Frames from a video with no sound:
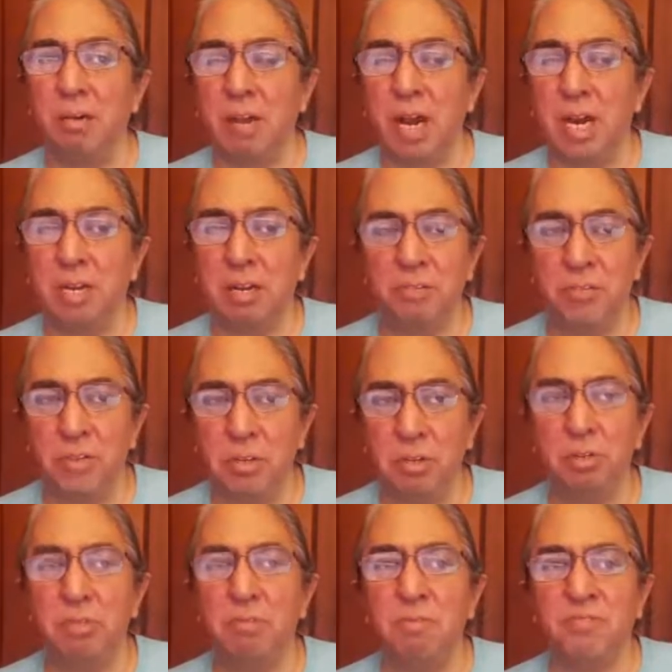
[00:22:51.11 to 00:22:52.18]
if
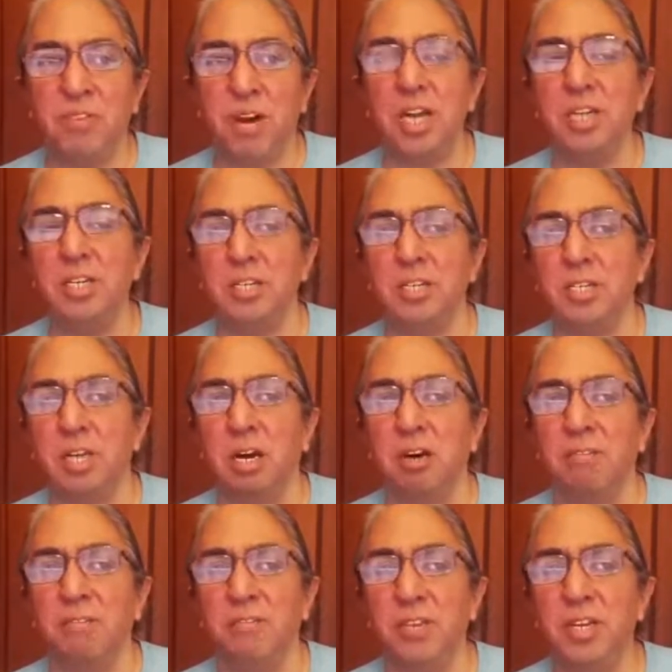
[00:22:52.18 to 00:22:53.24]
you find
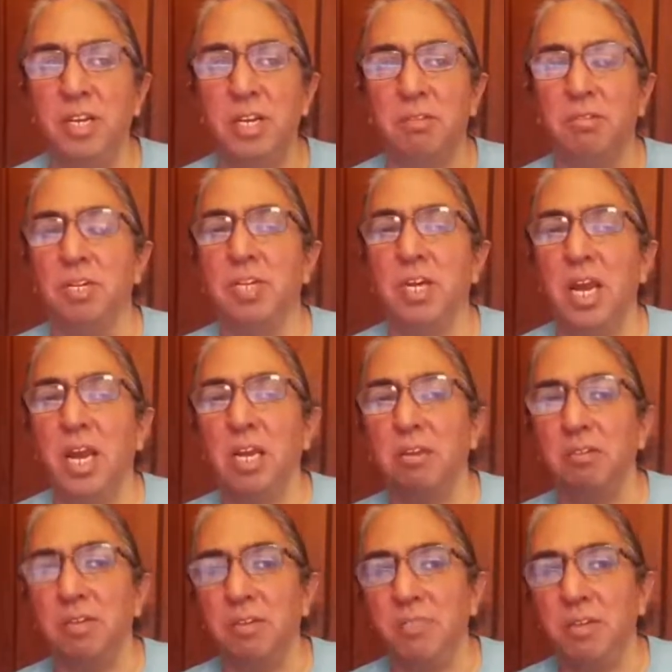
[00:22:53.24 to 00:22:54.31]
yourself feeling really
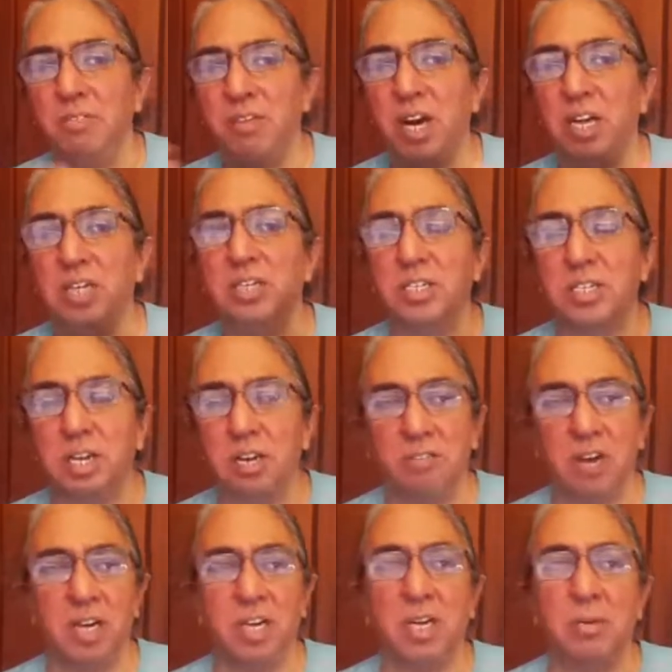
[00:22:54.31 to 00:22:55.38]
angry, if you find yourself
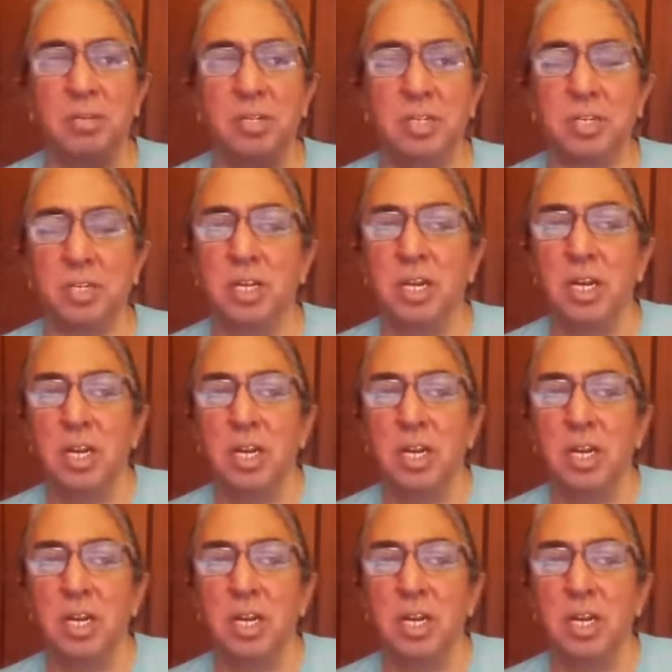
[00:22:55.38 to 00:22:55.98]
unable to